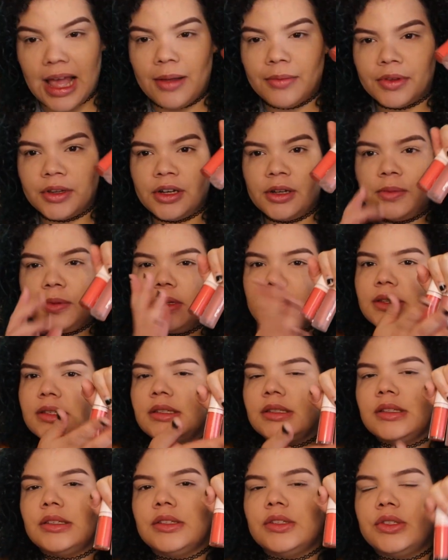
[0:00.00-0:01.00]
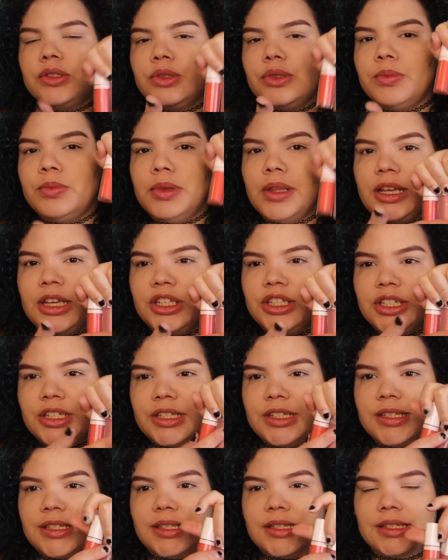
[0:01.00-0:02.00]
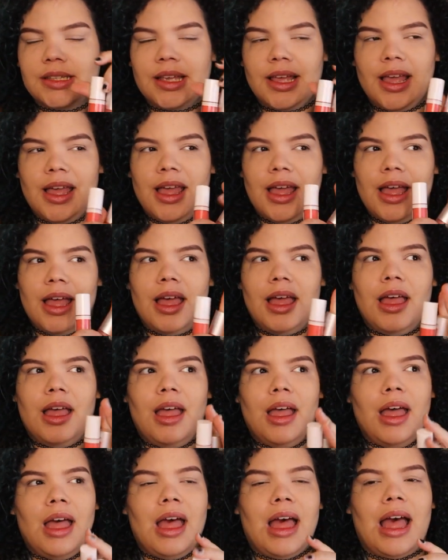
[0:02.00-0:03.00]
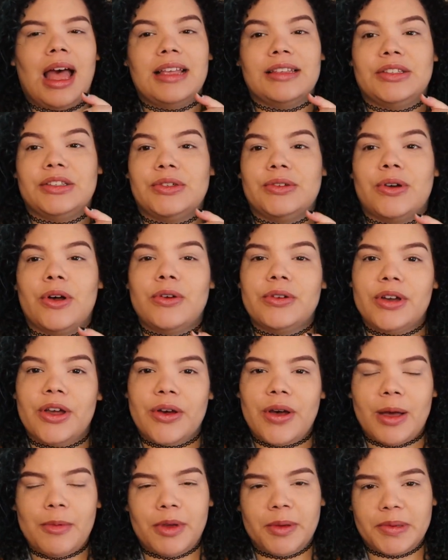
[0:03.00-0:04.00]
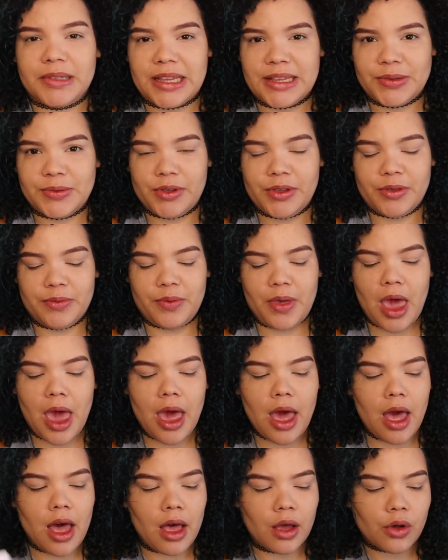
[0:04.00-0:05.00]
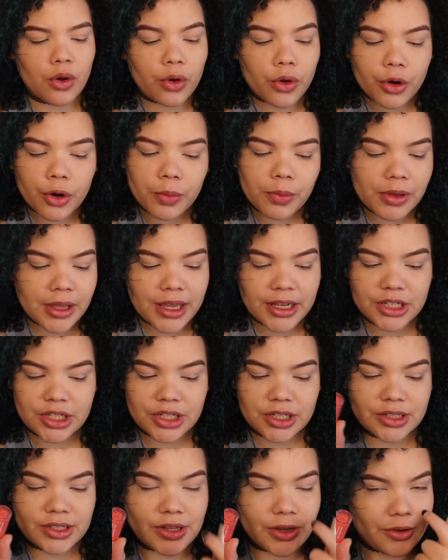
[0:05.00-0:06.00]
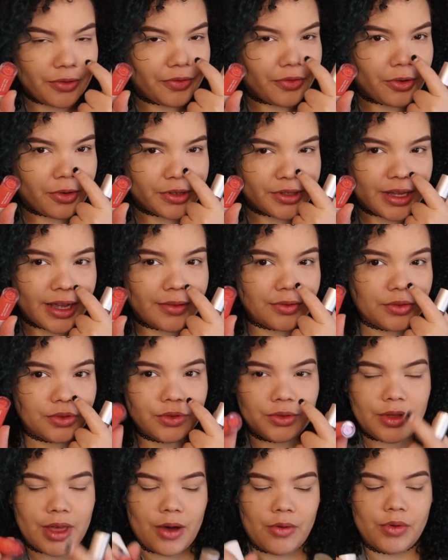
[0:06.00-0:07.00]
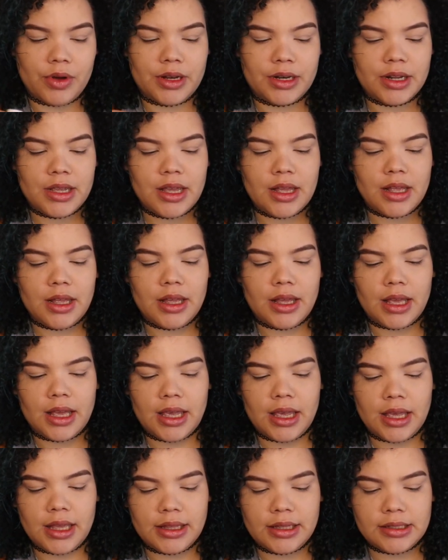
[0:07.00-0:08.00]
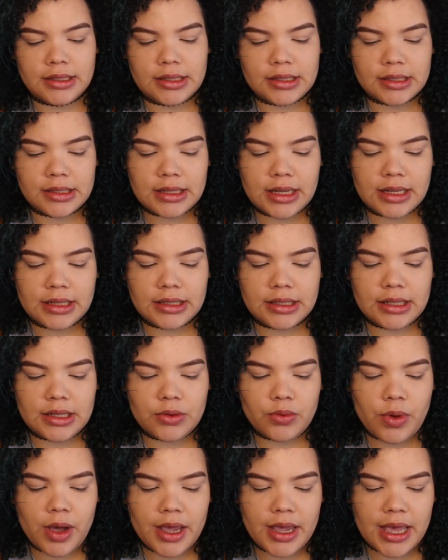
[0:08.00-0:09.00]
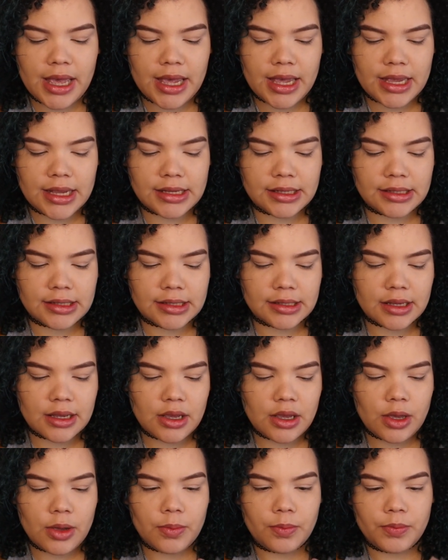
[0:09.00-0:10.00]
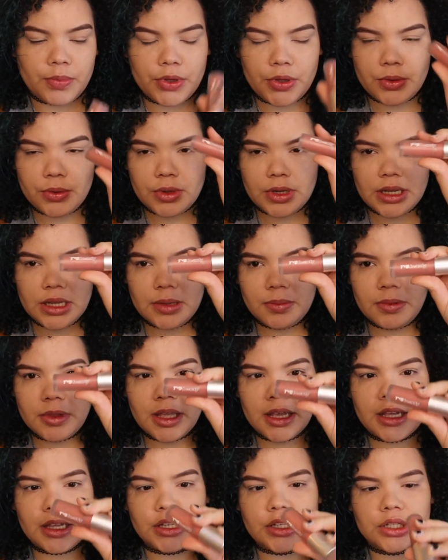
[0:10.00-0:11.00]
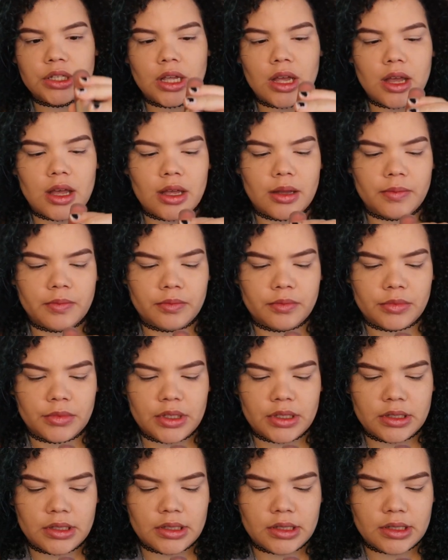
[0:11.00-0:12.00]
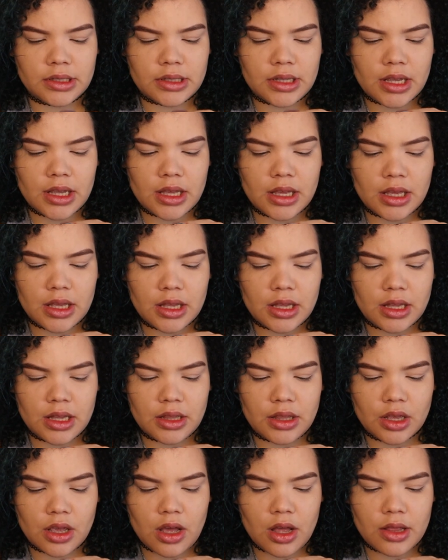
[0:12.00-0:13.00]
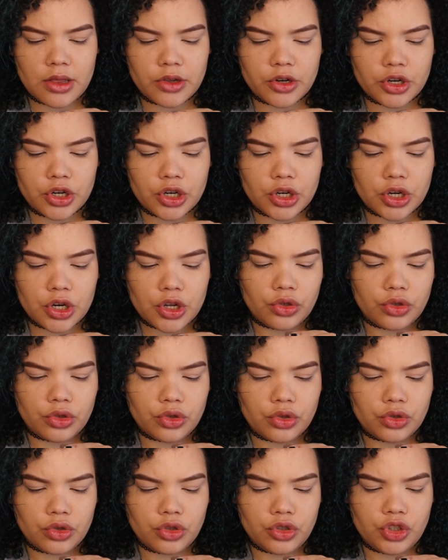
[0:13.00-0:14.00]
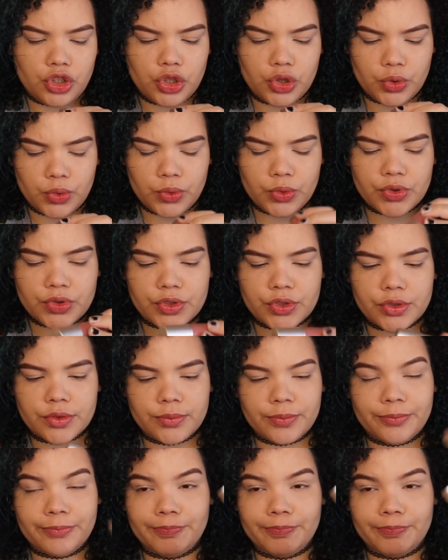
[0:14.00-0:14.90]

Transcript: I'm gonna be using these two blushes. As you all know, I'm obsessed with coral blush, so of course I have to do that one. And this is the TYS Beauty blush. This is the color Juice.